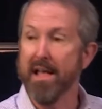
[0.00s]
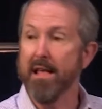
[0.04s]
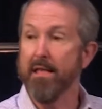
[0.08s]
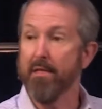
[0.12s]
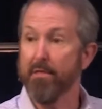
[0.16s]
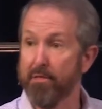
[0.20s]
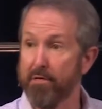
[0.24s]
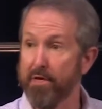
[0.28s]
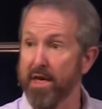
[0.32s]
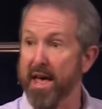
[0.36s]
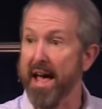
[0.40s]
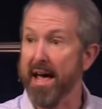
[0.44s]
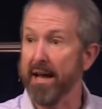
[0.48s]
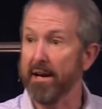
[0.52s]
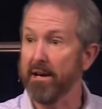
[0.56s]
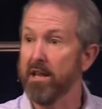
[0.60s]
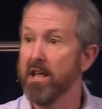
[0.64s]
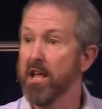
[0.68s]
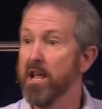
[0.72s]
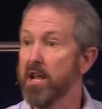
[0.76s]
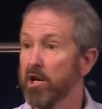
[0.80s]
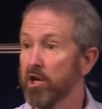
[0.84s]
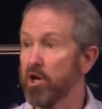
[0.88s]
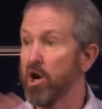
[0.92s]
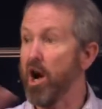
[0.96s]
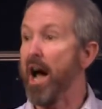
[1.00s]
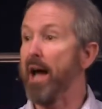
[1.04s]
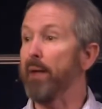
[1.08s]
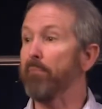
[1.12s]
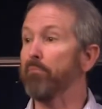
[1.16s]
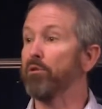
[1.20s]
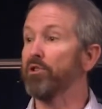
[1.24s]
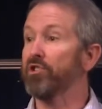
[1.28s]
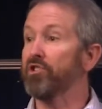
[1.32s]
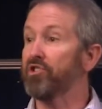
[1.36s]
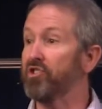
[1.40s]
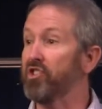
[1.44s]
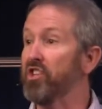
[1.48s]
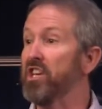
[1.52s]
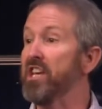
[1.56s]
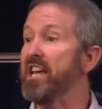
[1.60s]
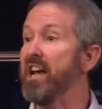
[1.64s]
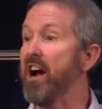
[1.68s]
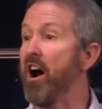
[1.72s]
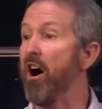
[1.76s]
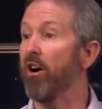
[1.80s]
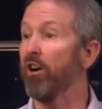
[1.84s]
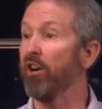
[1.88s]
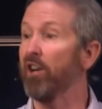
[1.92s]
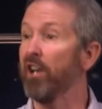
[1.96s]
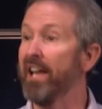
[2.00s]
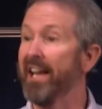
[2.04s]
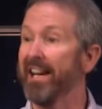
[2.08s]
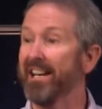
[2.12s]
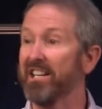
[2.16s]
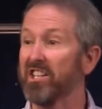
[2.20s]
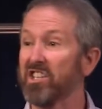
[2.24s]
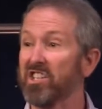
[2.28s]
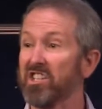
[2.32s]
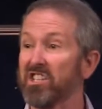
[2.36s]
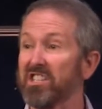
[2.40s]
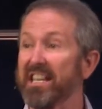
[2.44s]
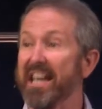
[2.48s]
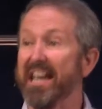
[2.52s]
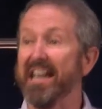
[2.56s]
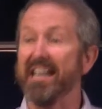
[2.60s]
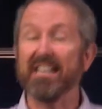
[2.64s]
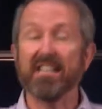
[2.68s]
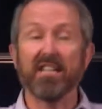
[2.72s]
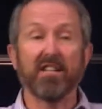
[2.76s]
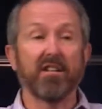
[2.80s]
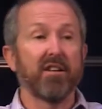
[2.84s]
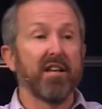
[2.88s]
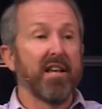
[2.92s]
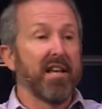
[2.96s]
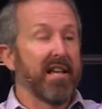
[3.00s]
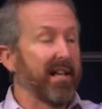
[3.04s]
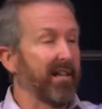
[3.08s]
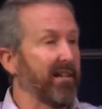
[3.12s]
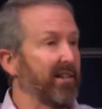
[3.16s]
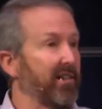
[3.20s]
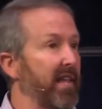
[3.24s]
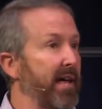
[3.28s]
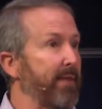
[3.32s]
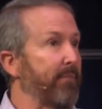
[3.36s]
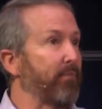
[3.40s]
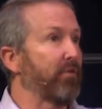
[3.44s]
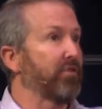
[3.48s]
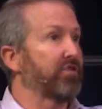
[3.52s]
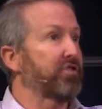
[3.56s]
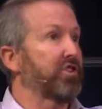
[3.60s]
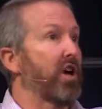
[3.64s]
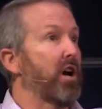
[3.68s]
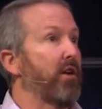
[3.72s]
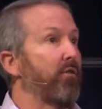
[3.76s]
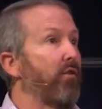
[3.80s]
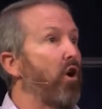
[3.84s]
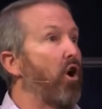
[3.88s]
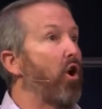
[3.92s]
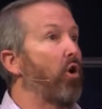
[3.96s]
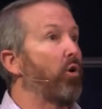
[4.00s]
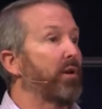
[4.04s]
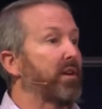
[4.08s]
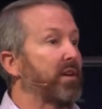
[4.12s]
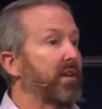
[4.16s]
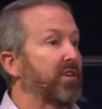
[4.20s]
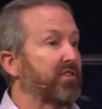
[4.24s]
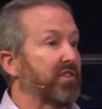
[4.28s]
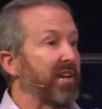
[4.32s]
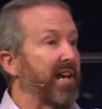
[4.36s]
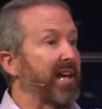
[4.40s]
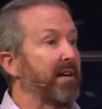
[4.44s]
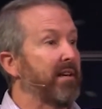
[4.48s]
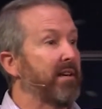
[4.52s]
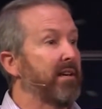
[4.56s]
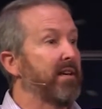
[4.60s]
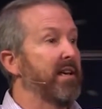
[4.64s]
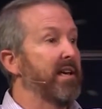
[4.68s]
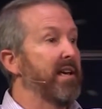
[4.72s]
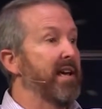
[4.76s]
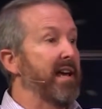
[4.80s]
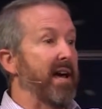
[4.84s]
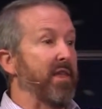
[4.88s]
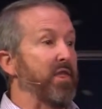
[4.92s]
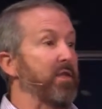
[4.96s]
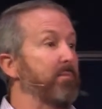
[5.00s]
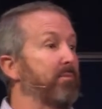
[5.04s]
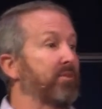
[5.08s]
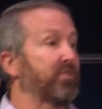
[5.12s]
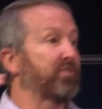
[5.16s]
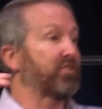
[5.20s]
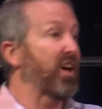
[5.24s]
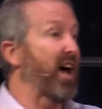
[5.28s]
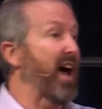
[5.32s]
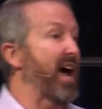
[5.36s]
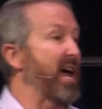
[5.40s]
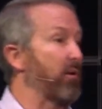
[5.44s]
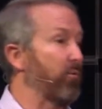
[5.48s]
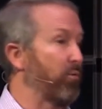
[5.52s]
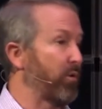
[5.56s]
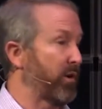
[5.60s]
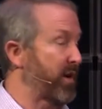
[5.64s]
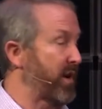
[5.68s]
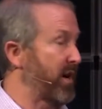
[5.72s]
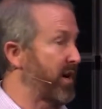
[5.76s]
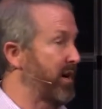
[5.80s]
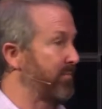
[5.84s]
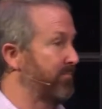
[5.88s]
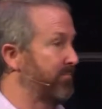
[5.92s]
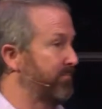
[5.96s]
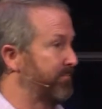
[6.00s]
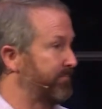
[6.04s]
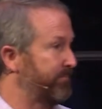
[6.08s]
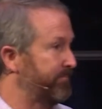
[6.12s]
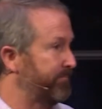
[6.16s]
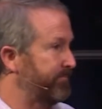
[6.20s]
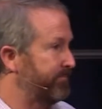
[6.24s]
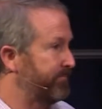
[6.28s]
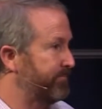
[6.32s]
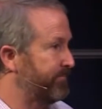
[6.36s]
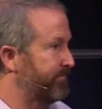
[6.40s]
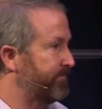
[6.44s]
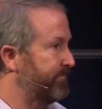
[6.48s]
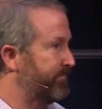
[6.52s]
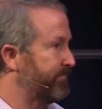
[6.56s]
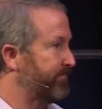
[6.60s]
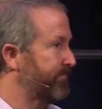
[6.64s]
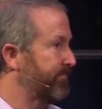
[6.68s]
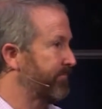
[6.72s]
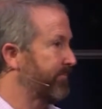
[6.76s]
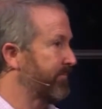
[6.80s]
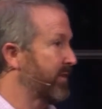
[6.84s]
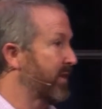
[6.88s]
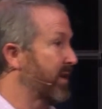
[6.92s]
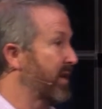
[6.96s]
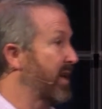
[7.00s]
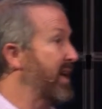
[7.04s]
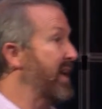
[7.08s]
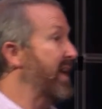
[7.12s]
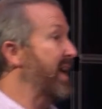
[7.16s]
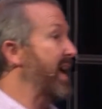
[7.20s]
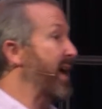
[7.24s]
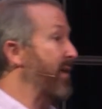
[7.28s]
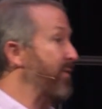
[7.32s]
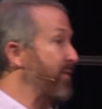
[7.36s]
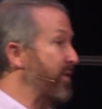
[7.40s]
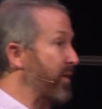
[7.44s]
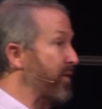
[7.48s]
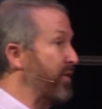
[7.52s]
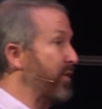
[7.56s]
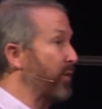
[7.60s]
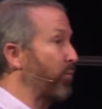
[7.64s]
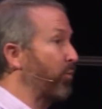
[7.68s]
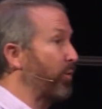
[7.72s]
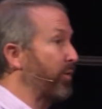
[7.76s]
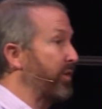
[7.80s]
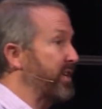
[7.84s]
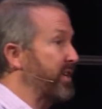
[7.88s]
then God will see our extended levels of holiness and the Messiah will come. And then there were the